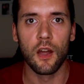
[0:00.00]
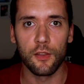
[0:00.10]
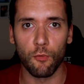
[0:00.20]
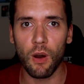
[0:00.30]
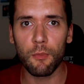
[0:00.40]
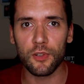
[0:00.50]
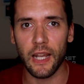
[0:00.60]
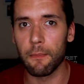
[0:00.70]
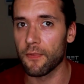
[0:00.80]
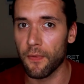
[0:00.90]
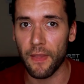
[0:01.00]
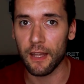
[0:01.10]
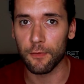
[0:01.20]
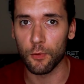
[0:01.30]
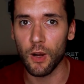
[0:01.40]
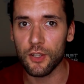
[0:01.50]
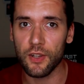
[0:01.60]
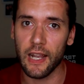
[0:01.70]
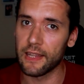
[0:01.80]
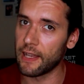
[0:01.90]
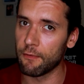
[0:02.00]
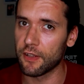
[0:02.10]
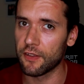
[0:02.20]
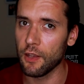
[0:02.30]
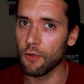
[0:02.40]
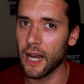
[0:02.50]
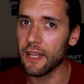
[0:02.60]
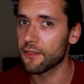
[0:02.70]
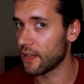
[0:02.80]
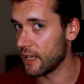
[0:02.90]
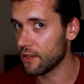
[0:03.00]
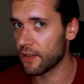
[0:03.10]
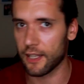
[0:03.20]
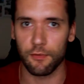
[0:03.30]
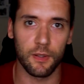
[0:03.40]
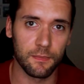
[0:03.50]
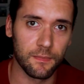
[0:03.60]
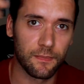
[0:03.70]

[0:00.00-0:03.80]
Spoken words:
So one more time, thanks for watching, and I will see you guys in the next one.